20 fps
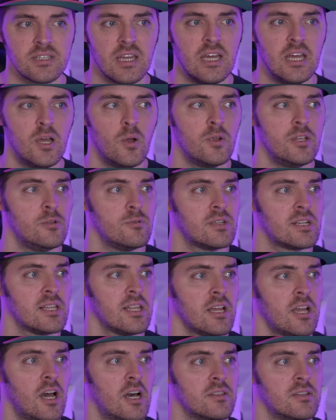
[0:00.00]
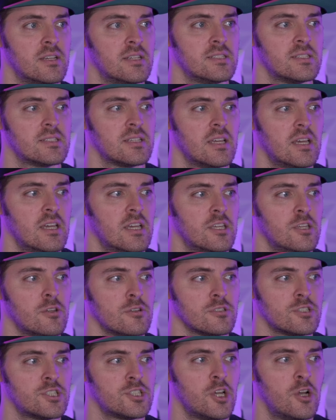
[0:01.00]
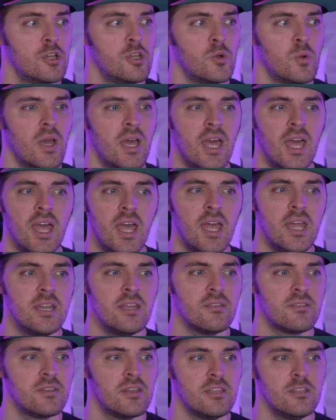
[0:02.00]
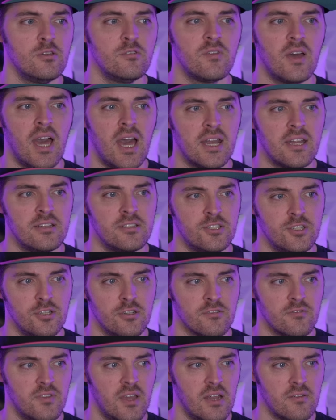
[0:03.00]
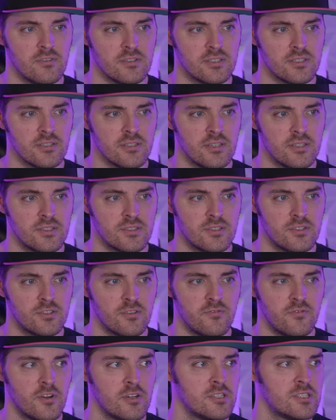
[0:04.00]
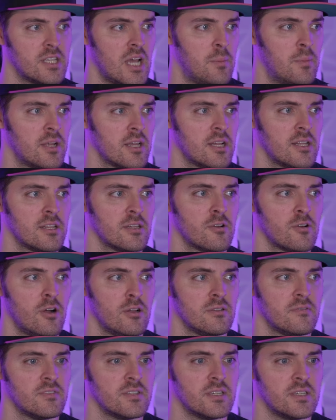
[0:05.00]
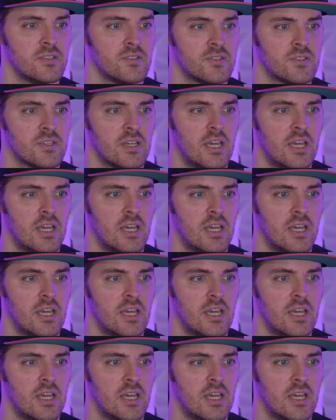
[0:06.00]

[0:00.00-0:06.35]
When you click on this, it'll show you anything you've added to your favorites list. So first, I'm going to clear all of these.